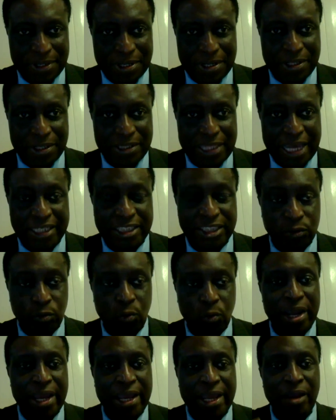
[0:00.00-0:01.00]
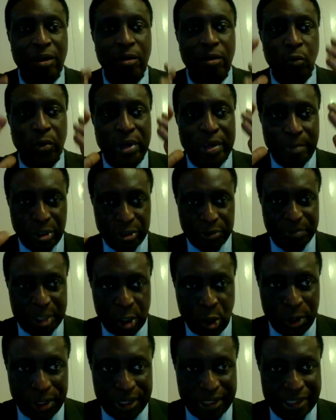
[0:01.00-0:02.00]
That is where we must be
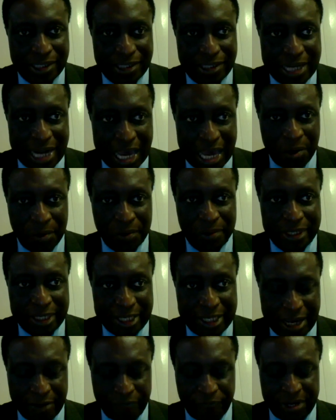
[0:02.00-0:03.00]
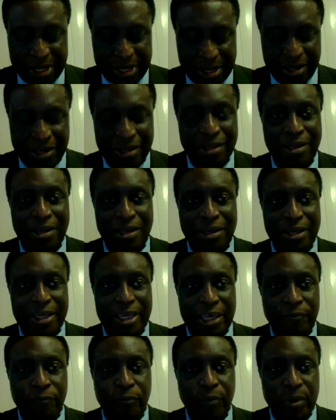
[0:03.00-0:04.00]
going now in Africa,
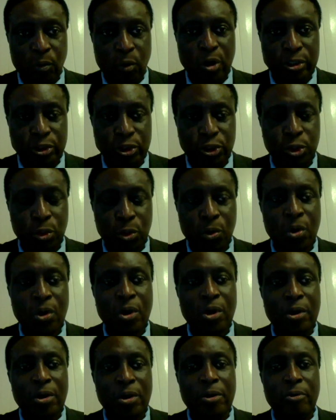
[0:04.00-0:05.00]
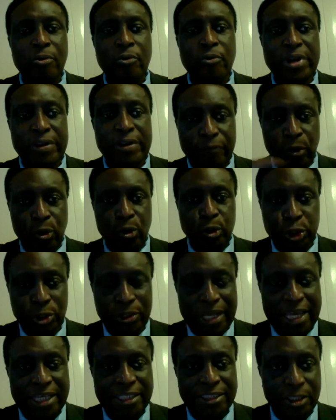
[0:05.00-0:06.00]
if we want to
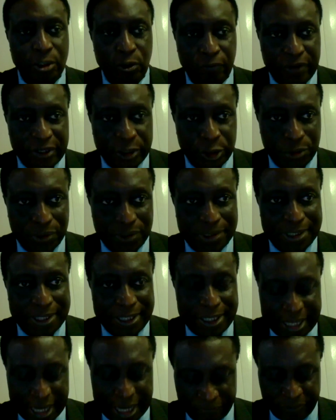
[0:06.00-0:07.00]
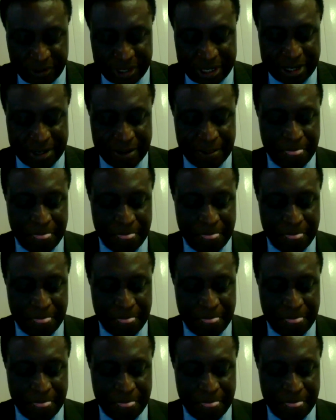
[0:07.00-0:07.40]
revolutionize innovation in Africa.